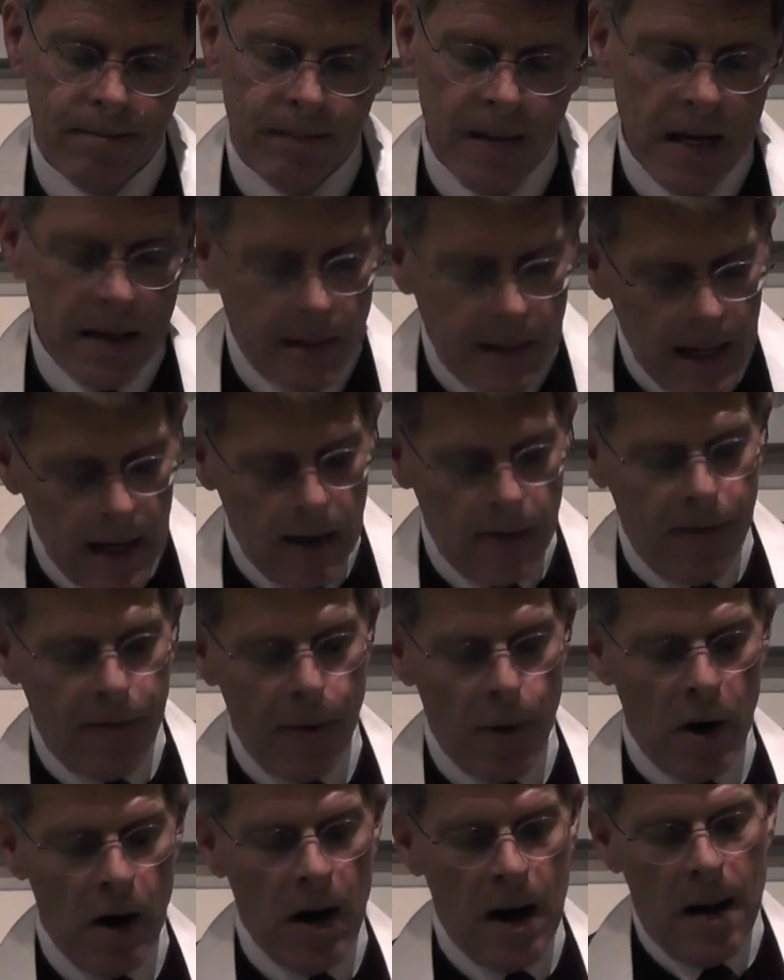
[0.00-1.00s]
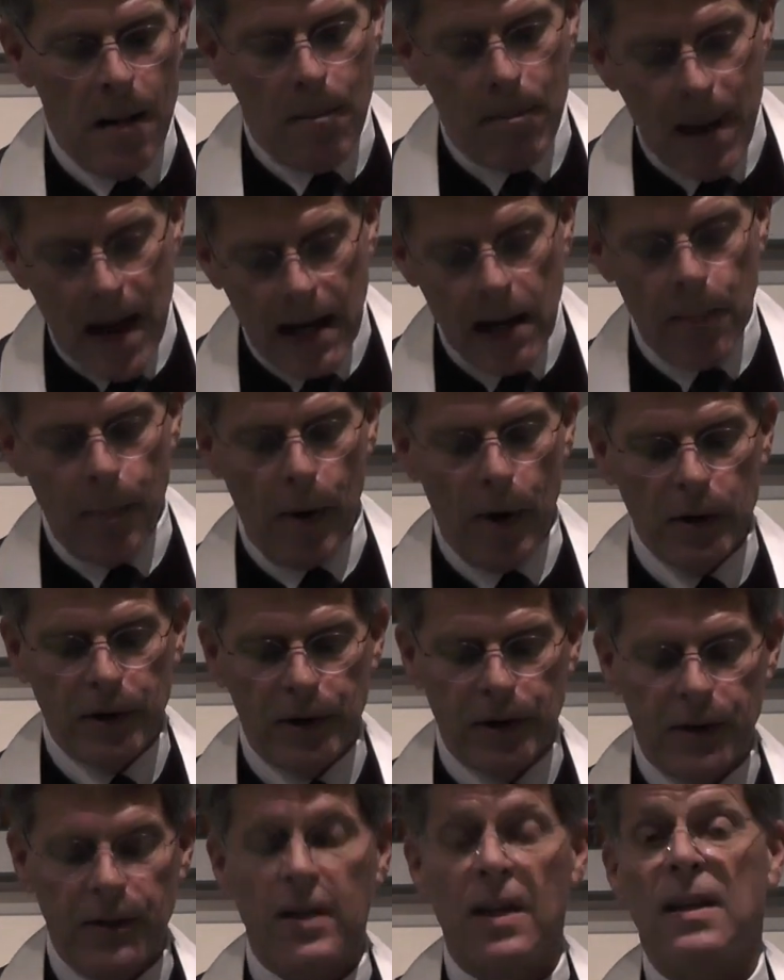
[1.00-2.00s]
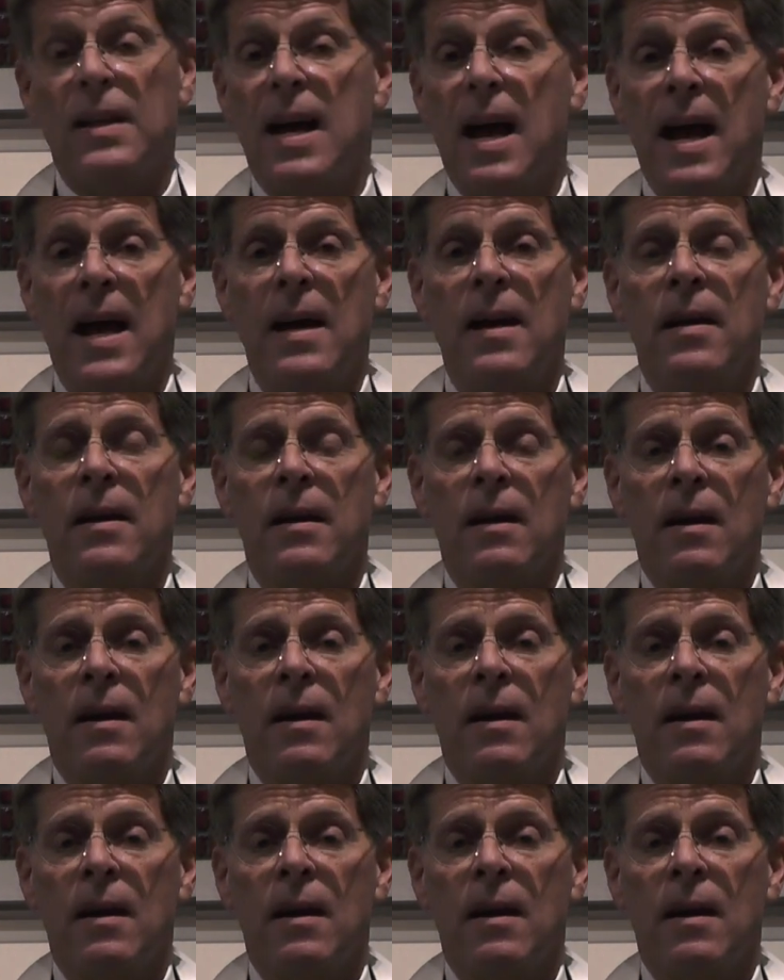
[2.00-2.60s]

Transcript: Indeed, for many persons today,